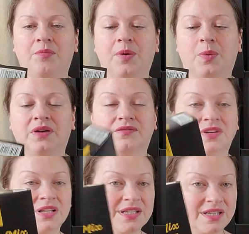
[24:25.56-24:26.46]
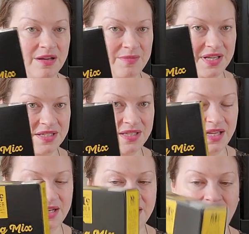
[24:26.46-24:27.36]
But what really got me
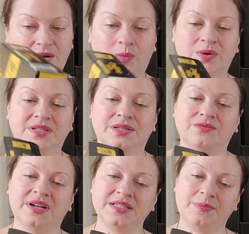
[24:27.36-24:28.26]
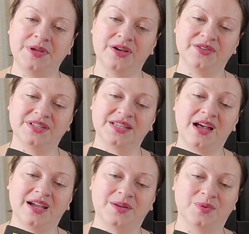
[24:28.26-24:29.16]
excited was the recipe on the
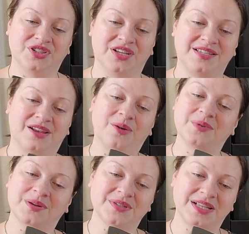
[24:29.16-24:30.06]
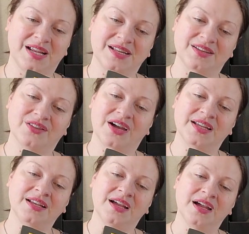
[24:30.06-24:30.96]
side, which I saw when I was standing in
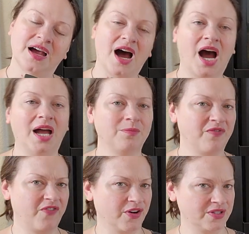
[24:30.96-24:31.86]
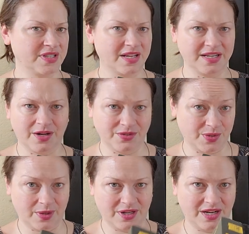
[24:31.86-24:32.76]
line. I'm farsighted,
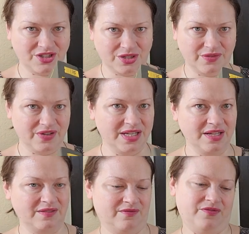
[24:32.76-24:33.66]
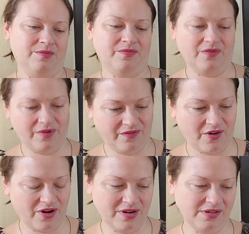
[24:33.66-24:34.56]
so I could actually read it from
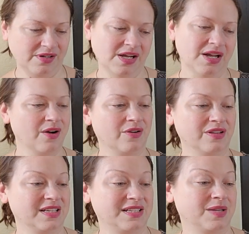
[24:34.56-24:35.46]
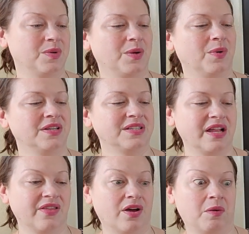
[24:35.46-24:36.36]
afar, or at least see what it was. And
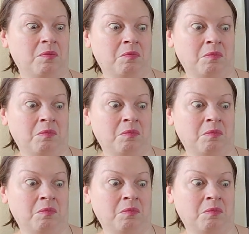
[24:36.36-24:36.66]
I thought,